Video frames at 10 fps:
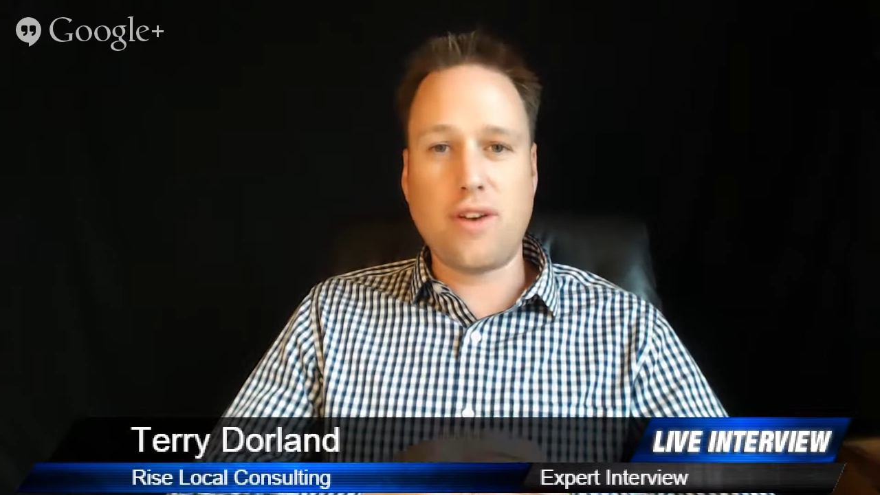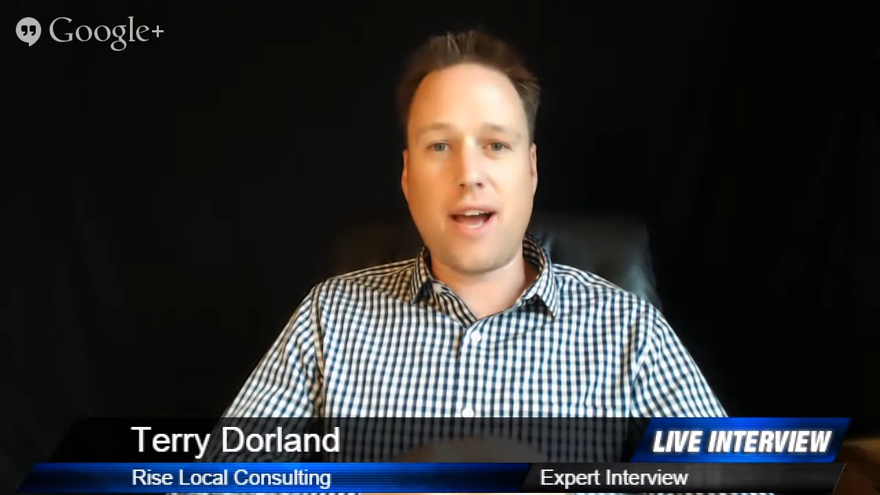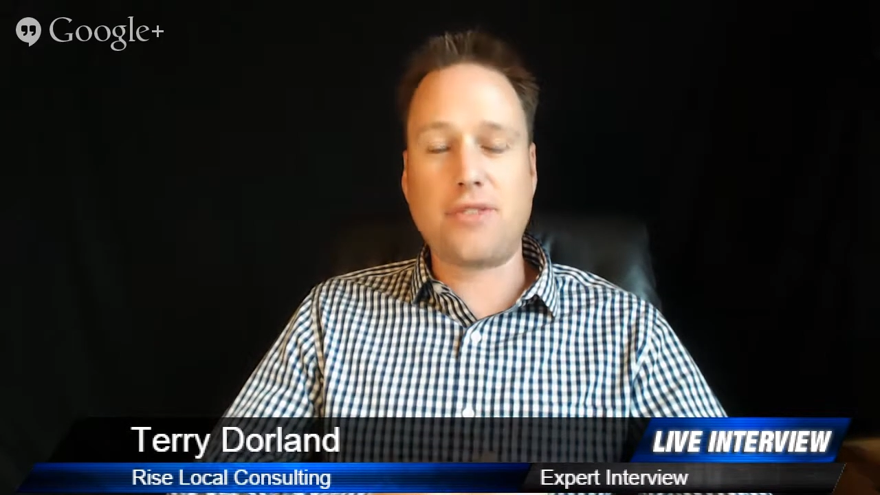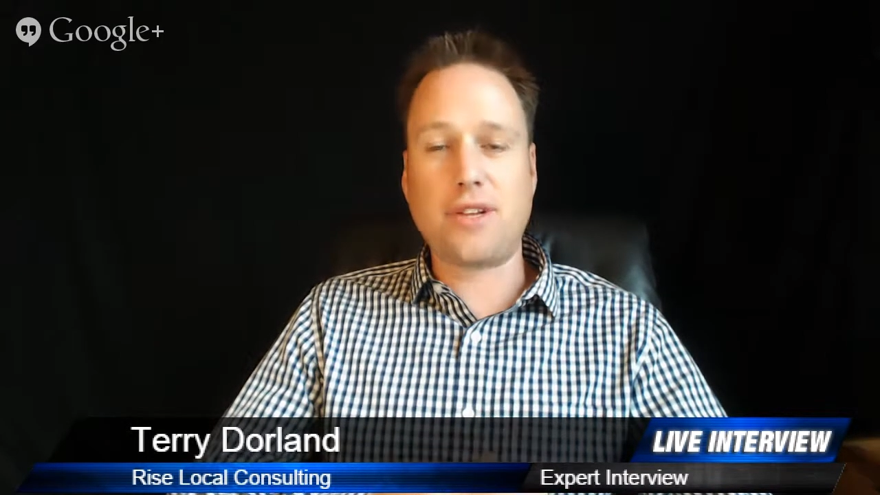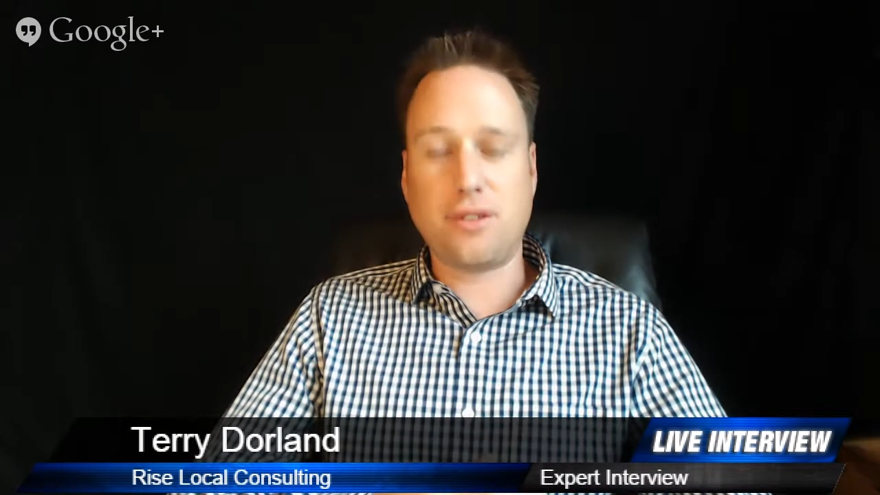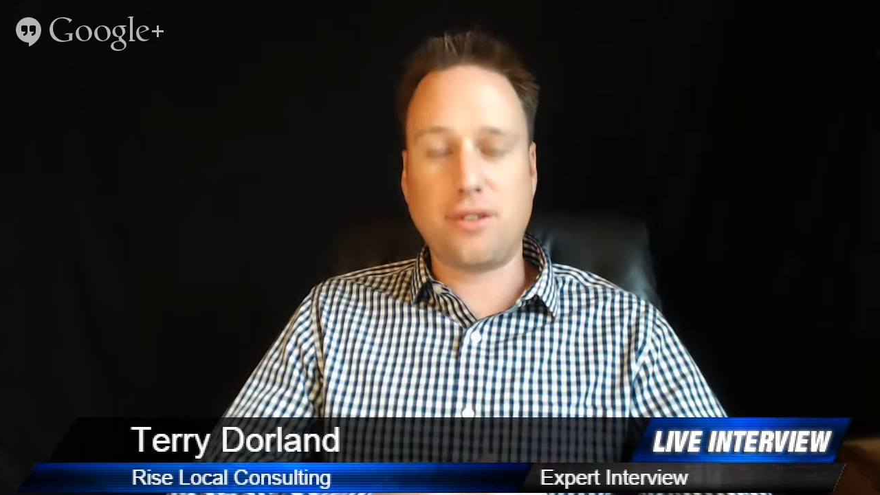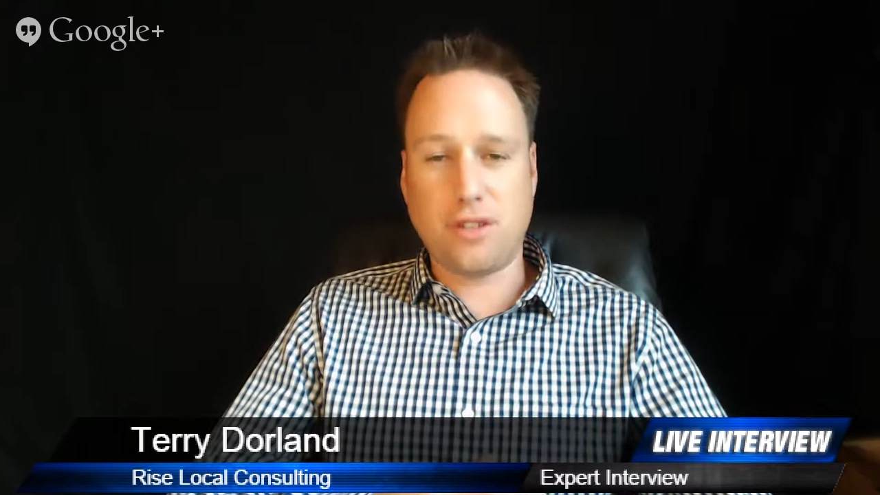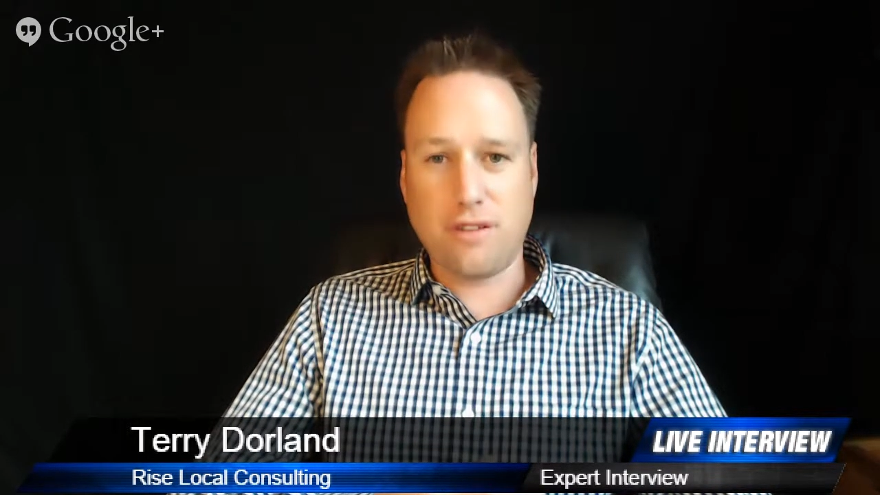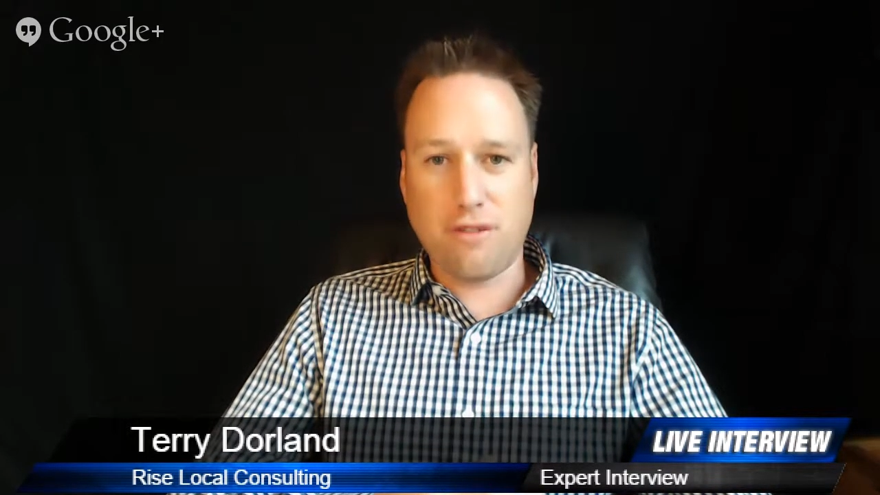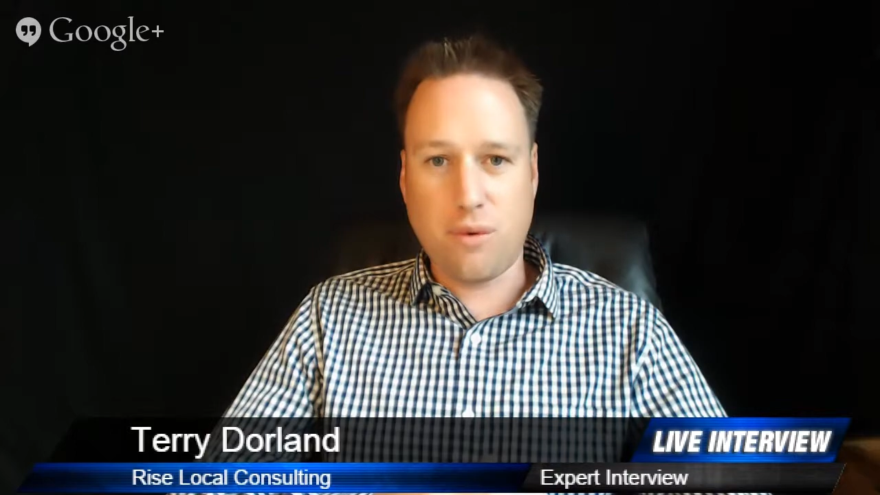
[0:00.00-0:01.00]
out there
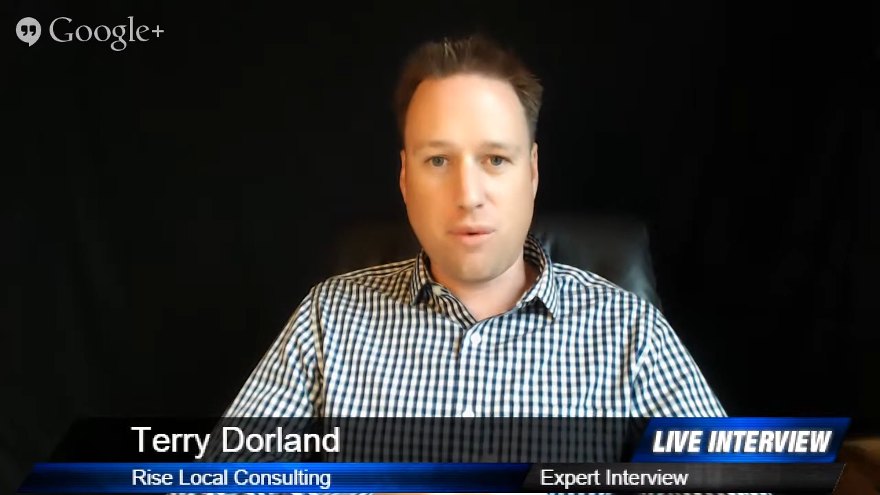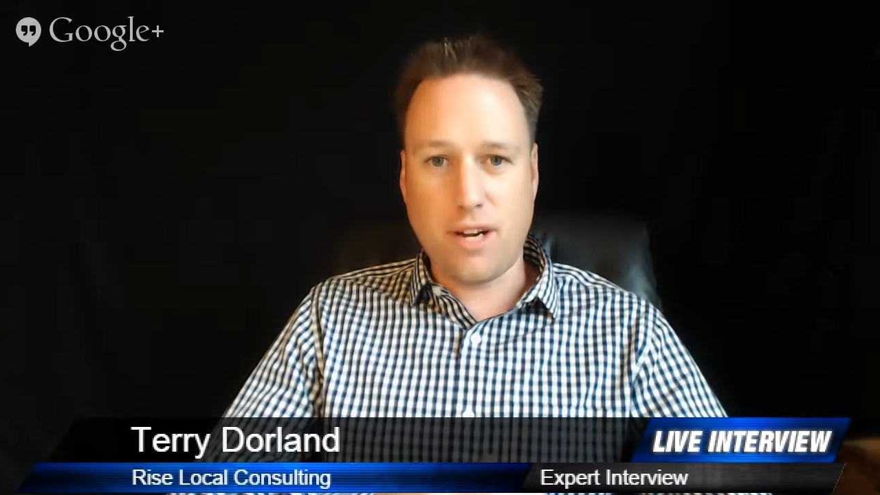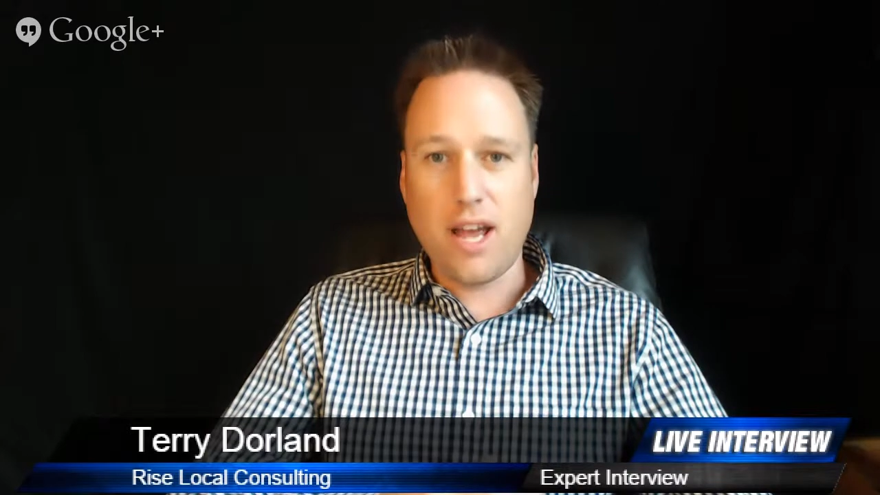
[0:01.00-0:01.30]
looking for one.